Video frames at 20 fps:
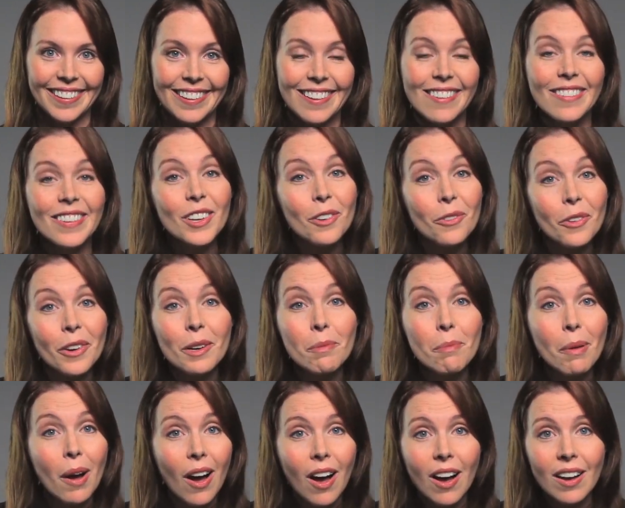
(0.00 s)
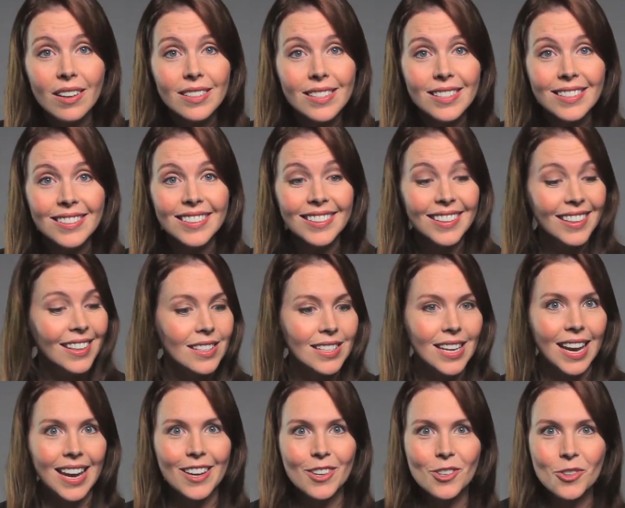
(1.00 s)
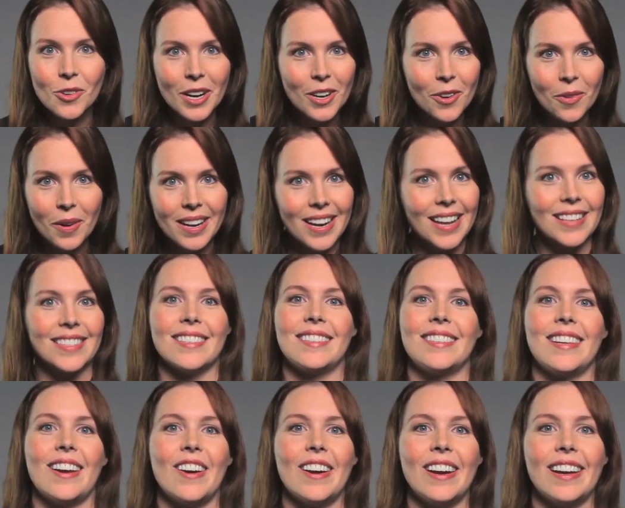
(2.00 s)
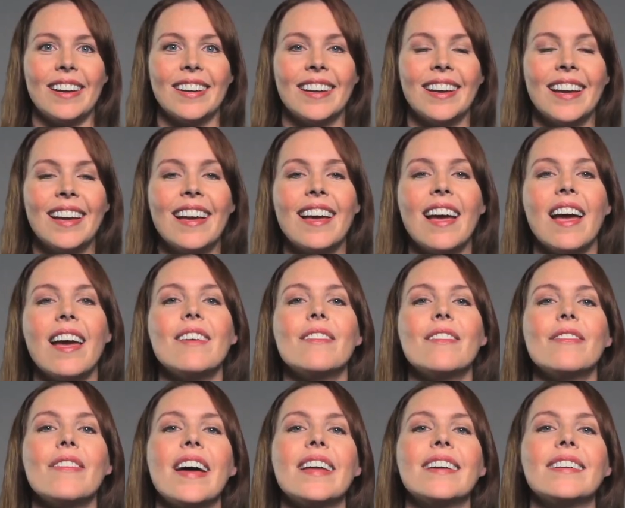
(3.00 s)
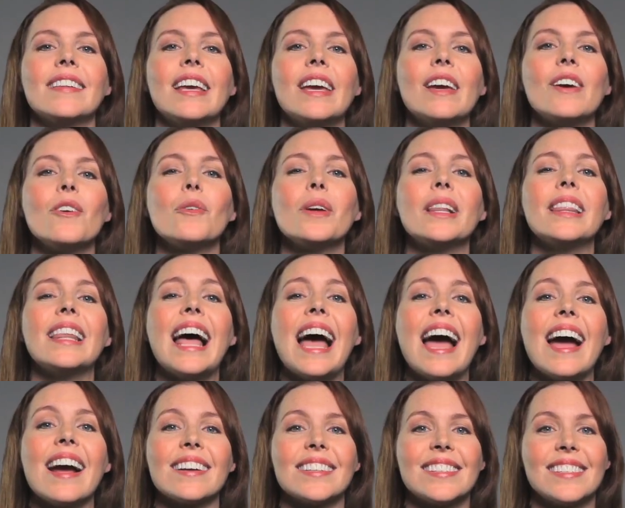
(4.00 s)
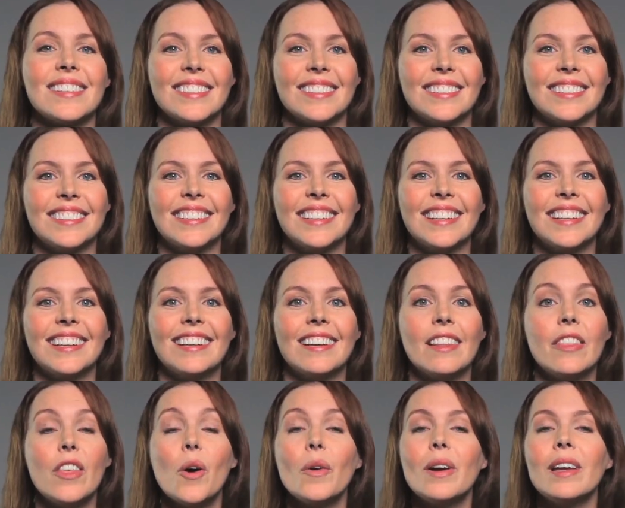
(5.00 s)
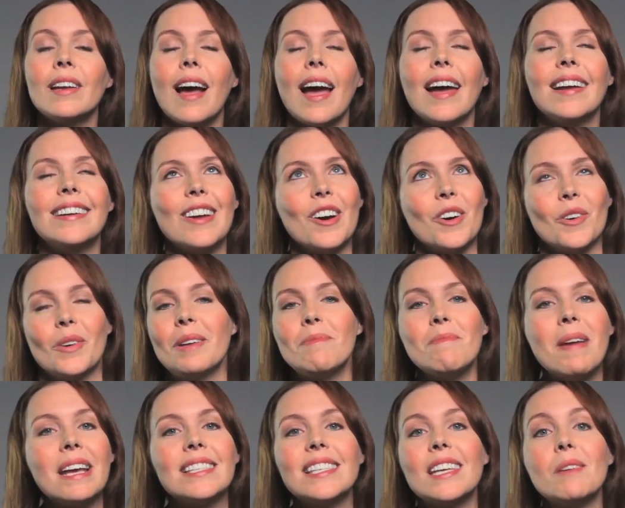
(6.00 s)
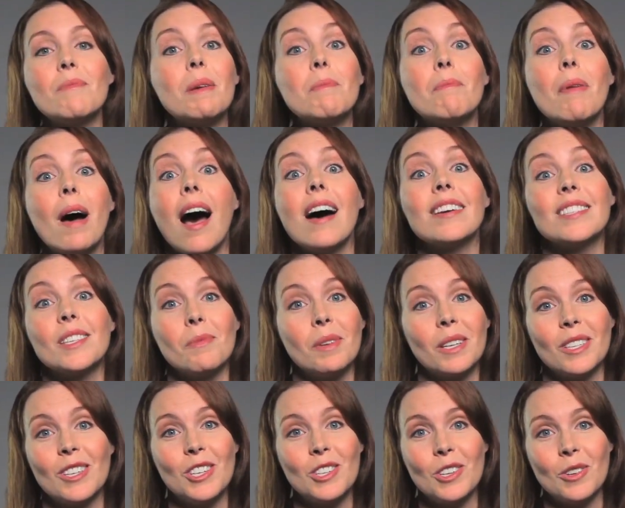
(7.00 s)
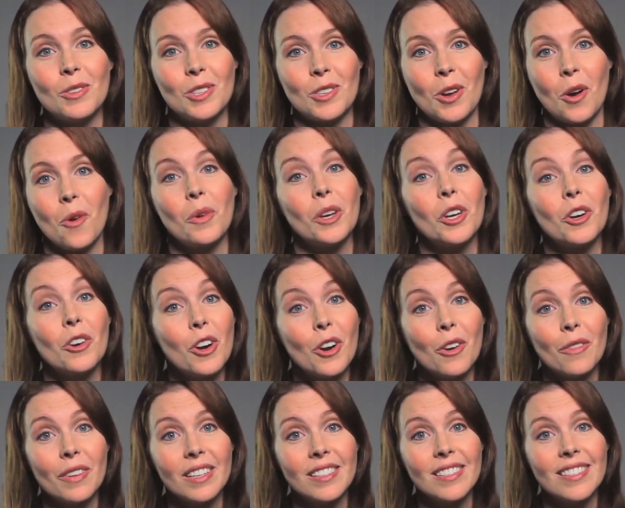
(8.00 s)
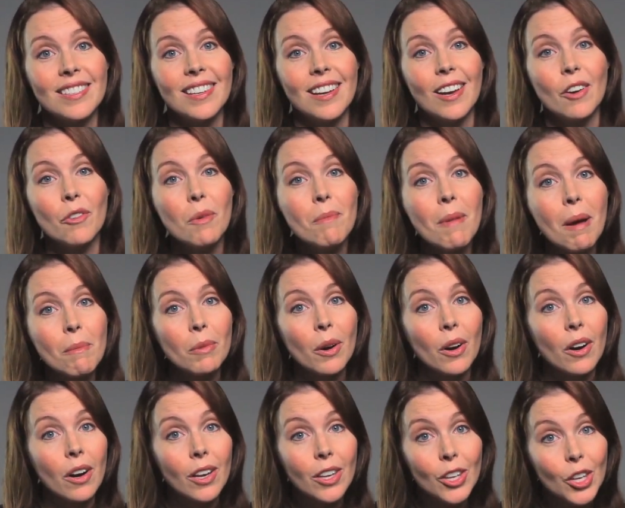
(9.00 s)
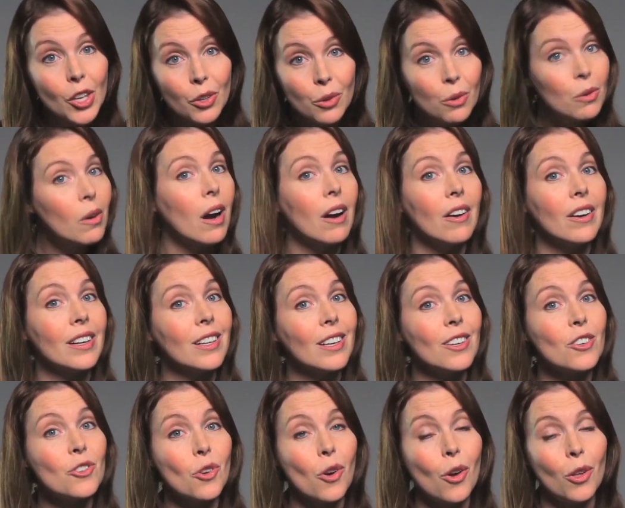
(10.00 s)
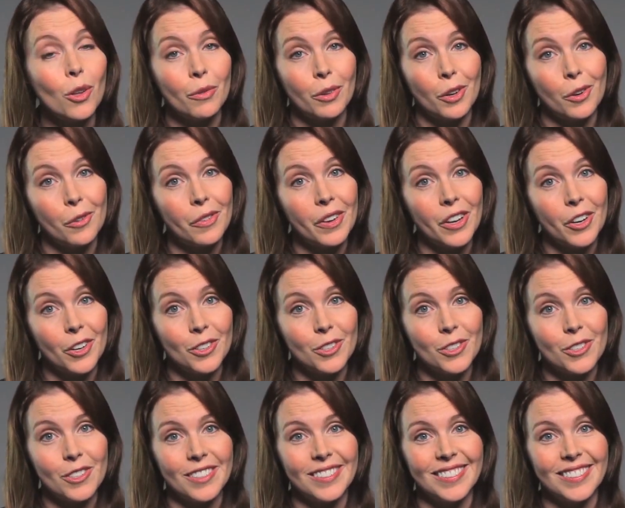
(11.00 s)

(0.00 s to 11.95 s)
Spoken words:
Feel free to pause, take a drink when necessary, and finally, relax. Though I know it may seem impossible to do so when you're nervous, remember, you are in control of your fears.